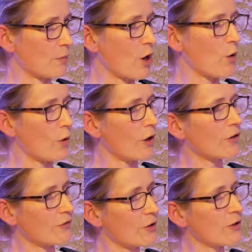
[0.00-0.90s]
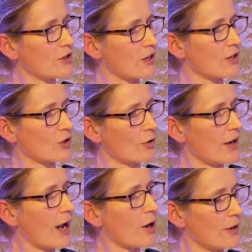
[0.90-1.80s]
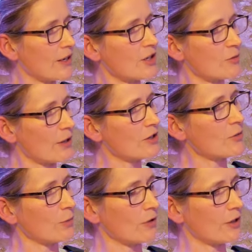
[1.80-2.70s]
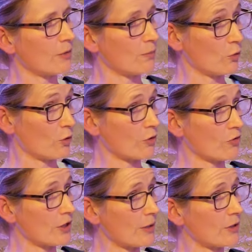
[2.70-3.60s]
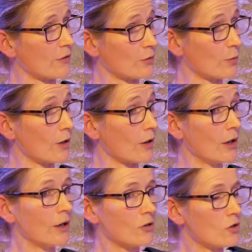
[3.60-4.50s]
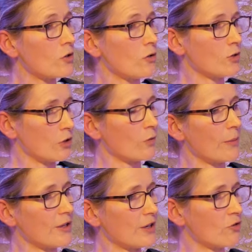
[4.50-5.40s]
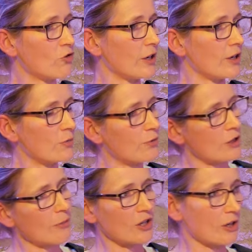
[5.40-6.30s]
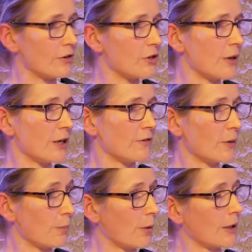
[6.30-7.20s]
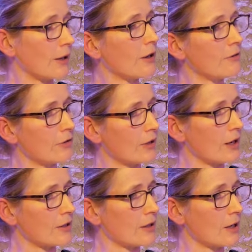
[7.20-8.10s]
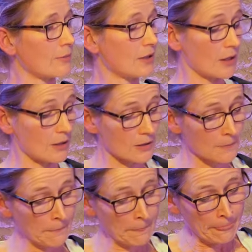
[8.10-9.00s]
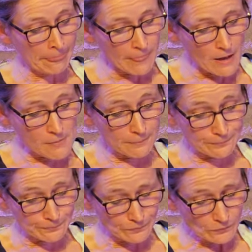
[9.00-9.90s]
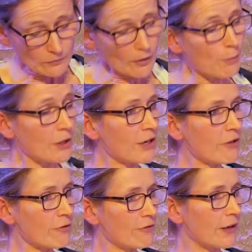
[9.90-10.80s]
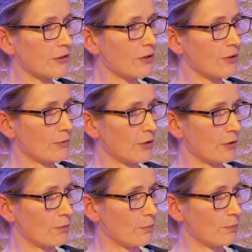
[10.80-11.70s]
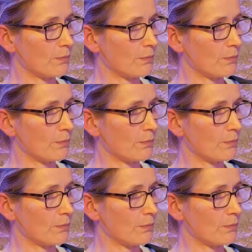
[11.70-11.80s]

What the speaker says: her work focuses on how indispensable the oral contraceptives were to women's entry into pretty much every domain of public life you care to name since. But another effect that